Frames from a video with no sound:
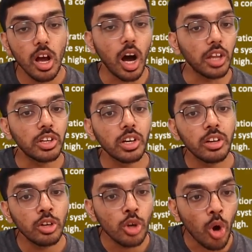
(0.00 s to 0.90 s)
Other
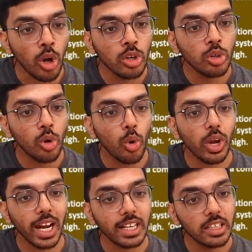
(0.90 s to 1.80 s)
non-core
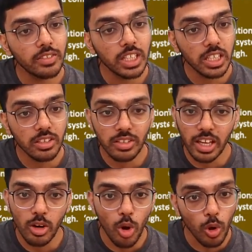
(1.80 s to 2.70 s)
activities
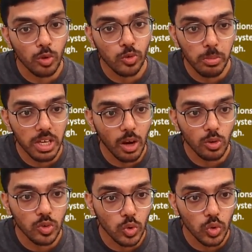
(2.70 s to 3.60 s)
can also be
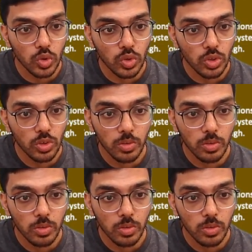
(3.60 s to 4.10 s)
outsourced.